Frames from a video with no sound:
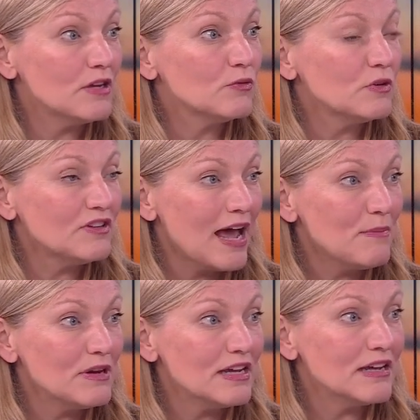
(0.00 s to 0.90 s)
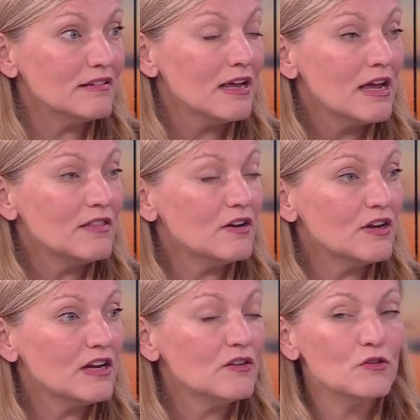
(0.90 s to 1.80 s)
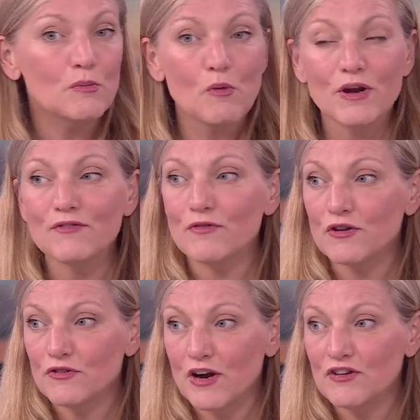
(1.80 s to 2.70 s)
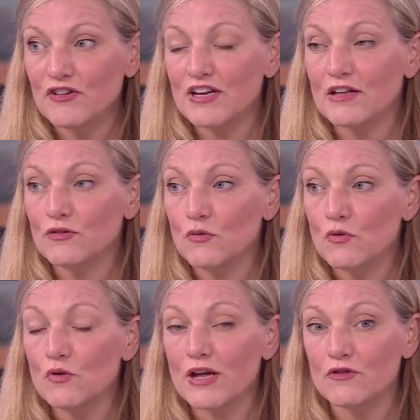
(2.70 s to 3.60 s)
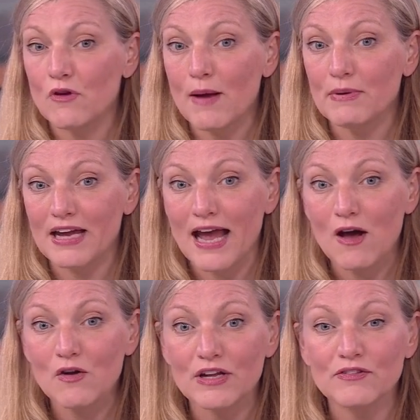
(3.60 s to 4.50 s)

because what's happening is they're getting to a point of frustration at school and dropping out.